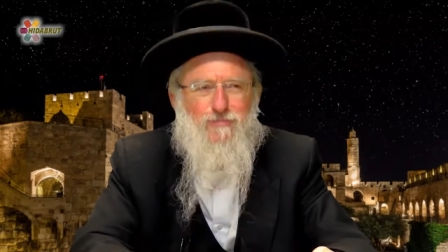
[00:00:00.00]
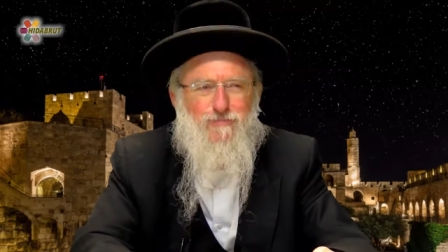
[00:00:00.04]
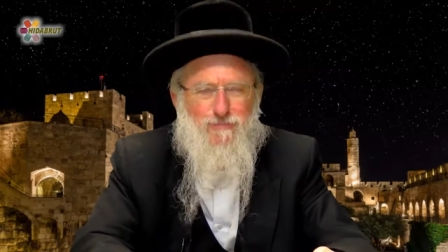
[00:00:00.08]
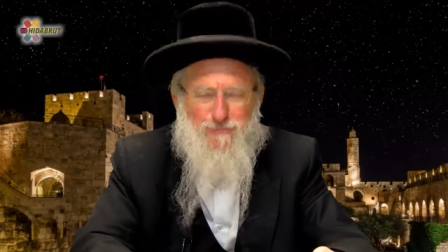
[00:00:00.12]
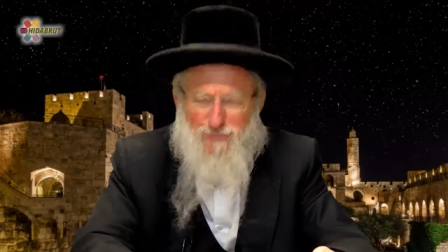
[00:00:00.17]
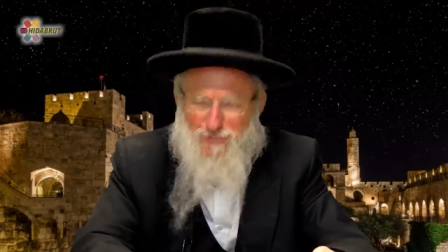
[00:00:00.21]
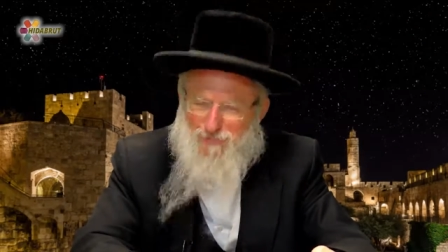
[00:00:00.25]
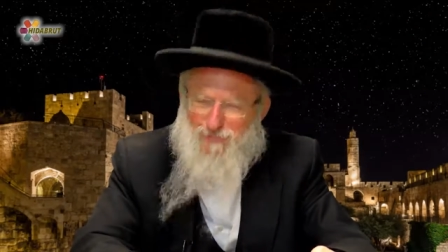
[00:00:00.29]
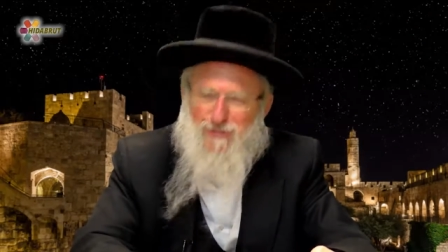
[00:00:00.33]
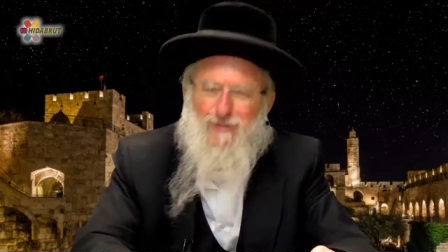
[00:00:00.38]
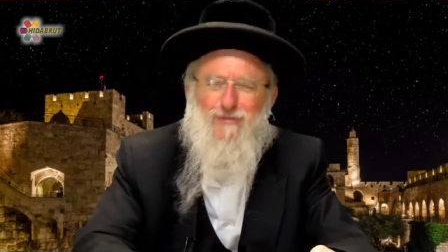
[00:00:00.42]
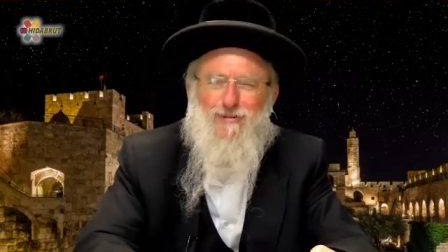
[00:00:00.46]

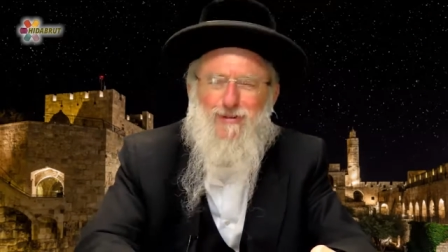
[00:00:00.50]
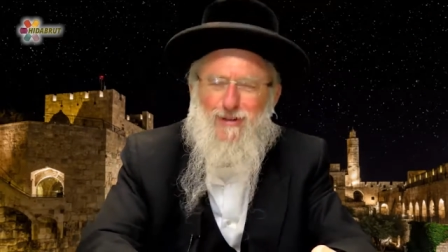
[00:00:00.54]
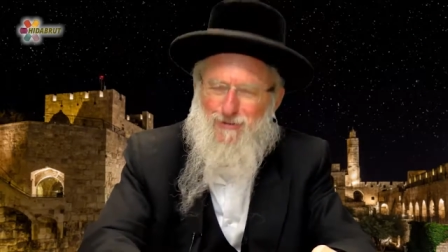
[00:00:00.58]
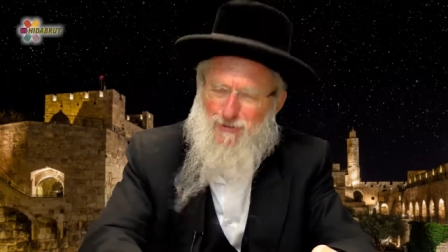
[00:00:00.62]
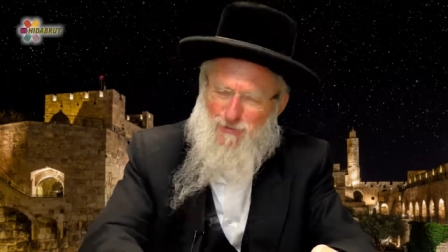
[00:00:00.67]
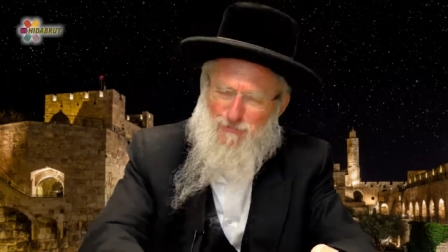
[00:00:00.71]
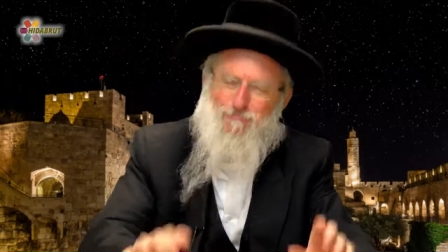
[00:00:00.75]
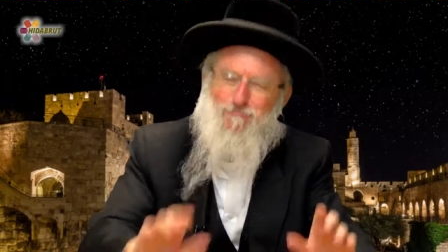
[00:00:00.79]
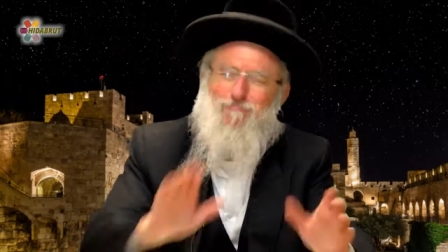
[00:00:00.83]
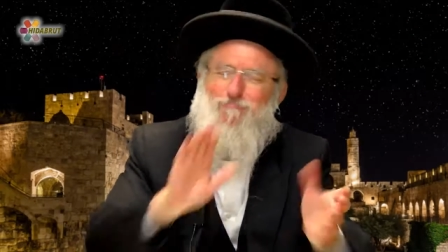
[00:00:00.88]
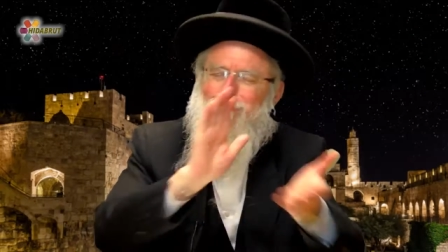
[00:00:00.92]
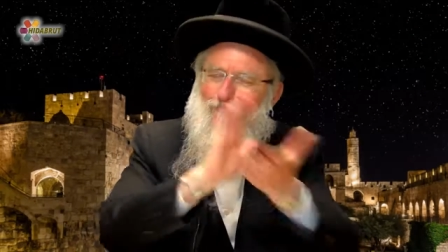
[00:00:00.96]

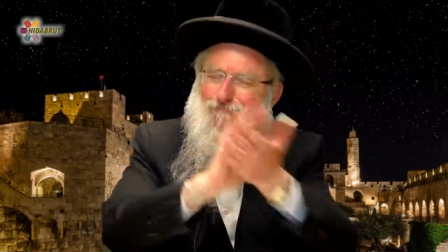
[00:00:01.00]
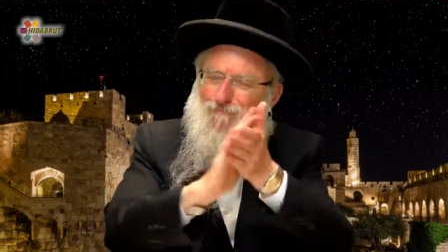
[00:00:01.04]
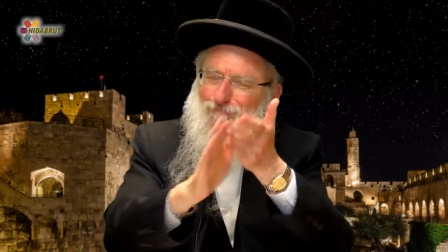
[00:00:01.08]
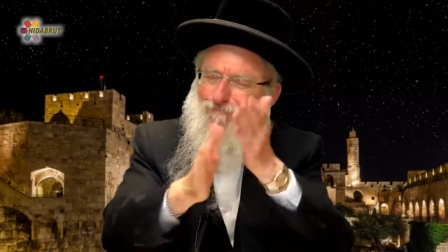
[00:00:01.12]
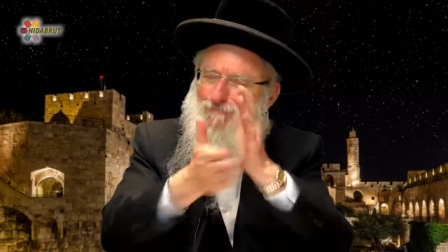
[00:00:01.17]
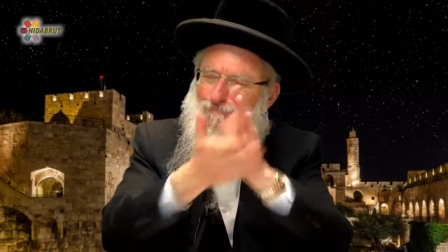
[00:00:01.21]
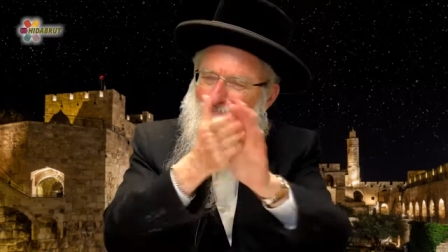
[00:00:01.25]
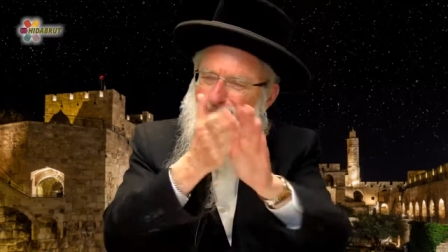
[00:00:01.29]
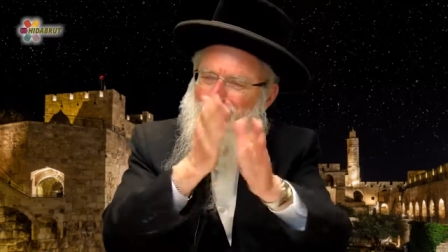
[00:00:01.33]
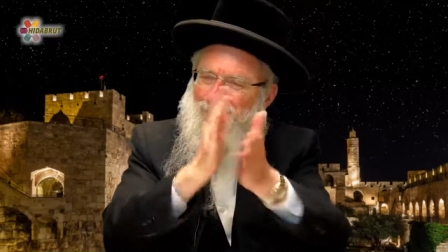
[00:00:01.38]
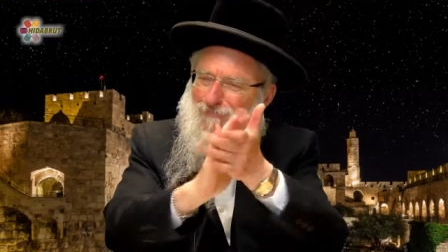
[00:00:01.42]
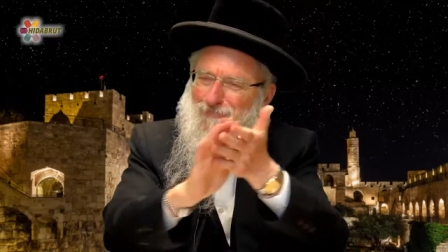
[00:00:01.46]

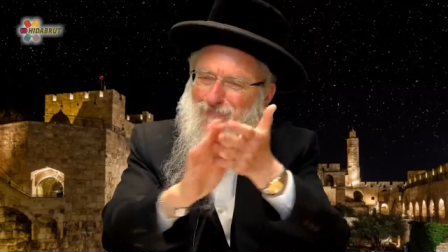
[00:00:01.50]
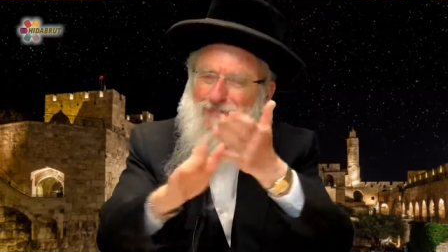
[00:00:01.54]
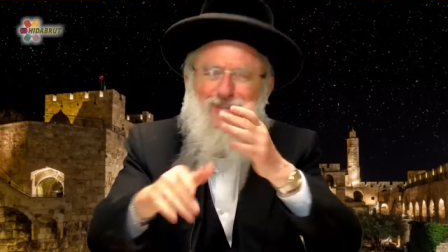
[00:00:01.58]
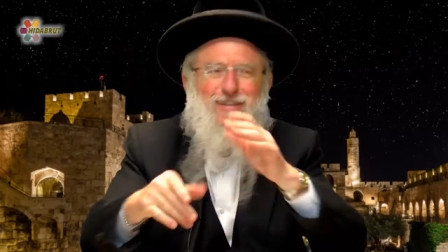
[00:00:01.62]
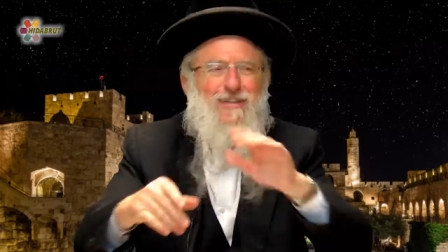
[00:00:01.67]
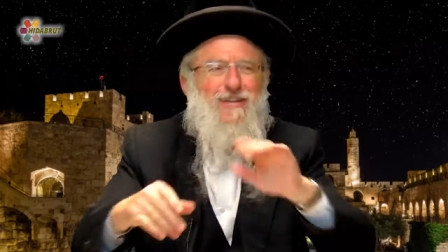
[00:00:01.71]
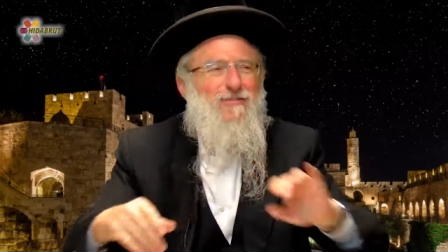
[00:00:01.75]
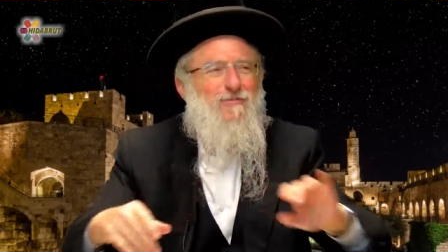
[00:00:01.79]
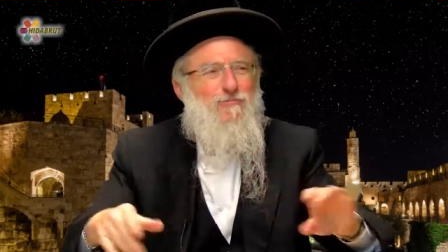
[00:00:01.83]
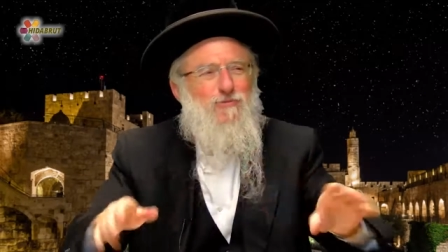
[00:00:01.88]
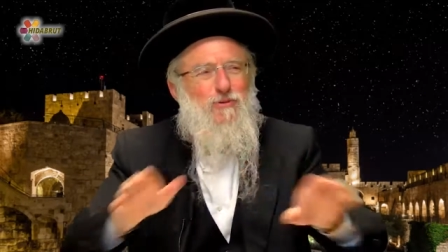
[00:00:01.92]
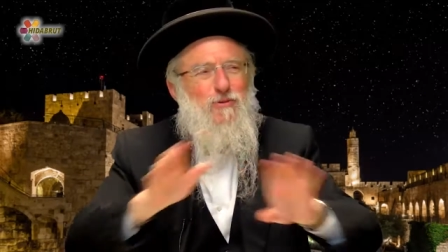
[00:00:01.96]

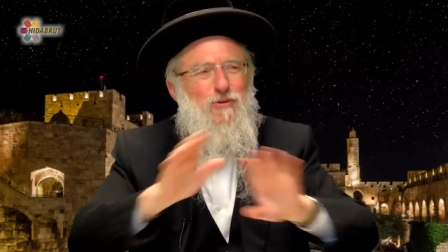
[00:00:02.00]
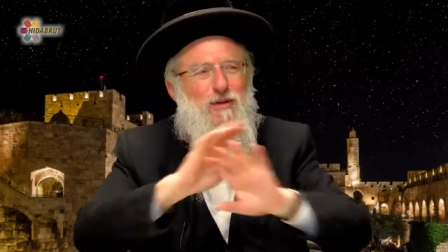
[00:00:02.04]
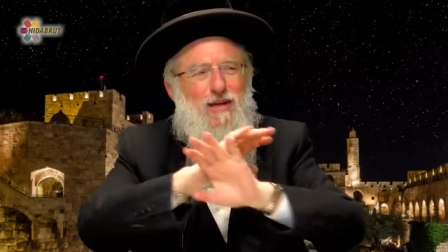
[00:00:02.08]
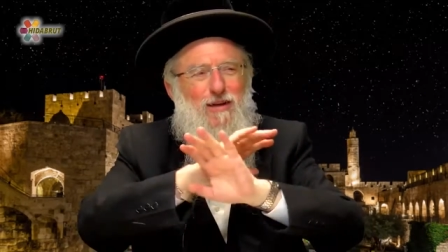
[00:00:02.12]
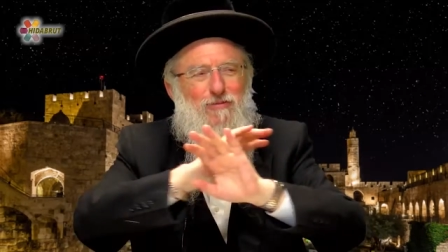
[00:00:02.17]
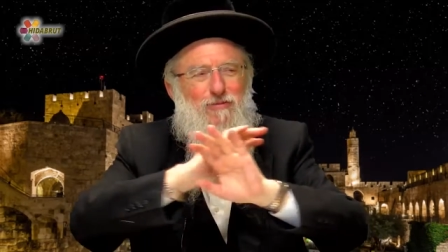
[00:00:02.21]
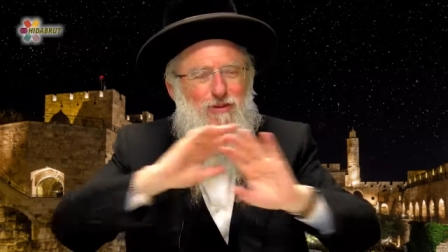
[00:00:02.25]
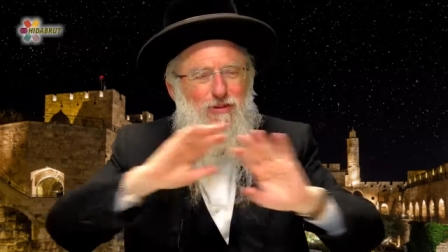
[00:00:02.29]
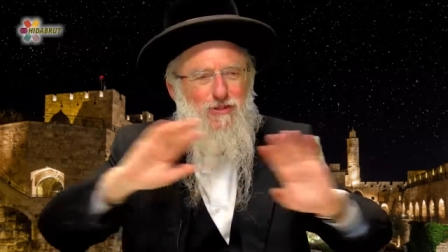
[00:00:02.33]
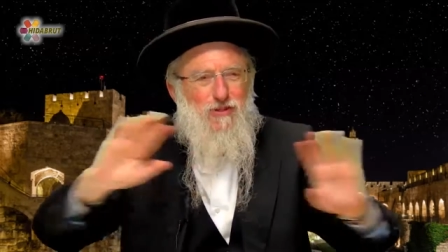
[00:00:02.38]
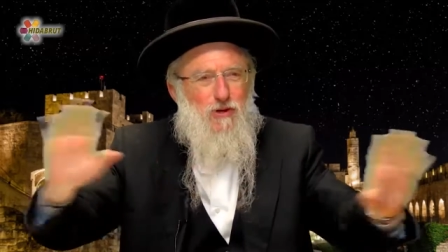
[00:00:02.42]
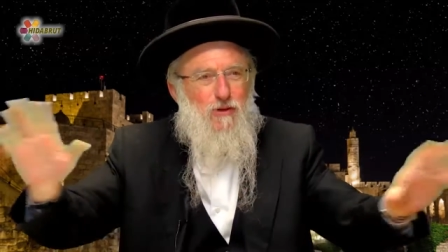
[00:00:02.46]

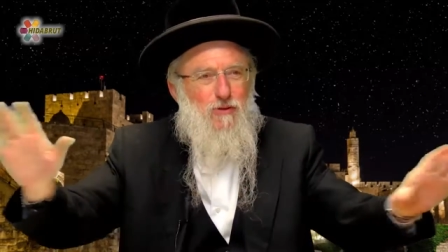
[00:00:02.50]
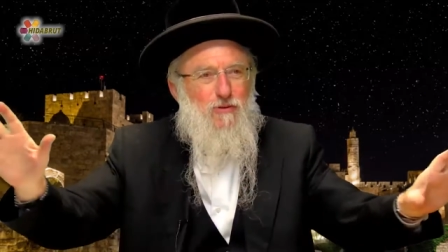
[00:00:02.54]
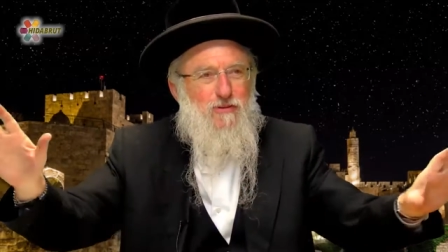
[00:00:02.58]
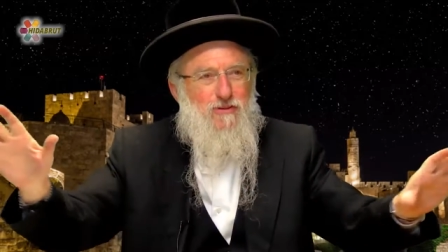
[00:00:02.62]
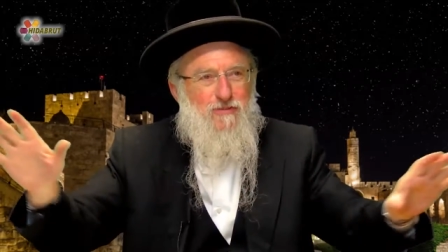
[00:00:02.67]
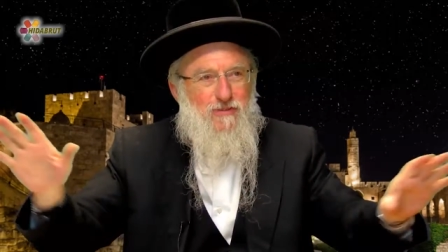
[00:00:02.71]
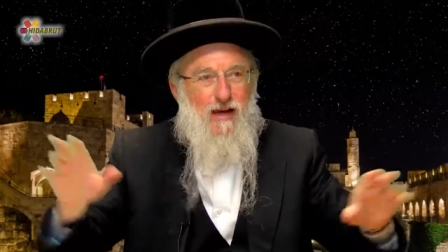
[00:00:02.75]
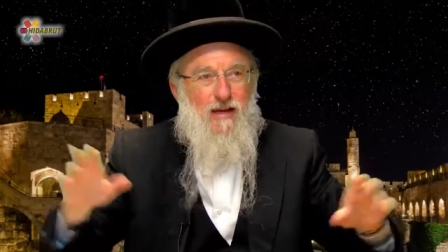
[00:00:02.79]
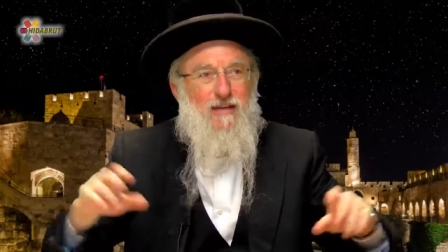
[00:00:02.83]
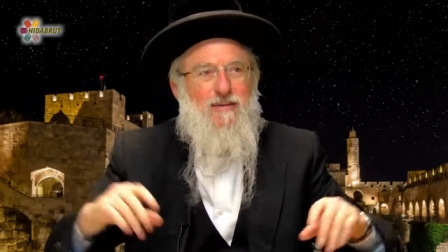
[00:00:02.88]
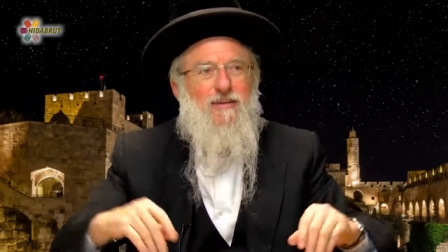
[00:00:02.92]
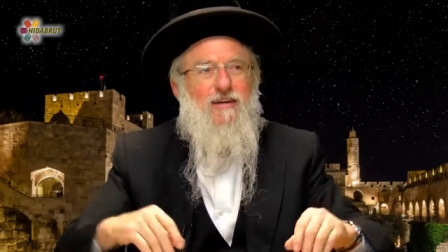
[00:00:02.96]
2.5 years old,
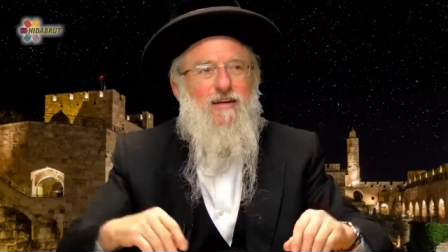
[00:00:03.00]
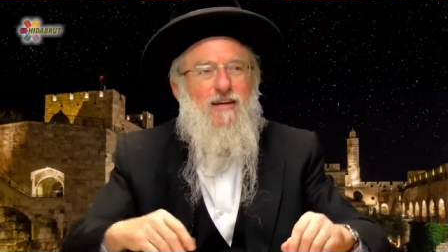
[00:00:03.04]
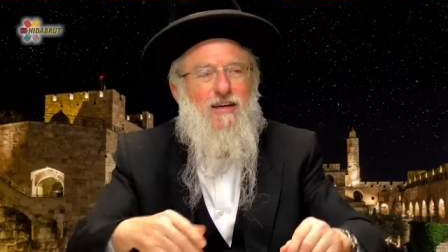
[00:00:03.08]
right?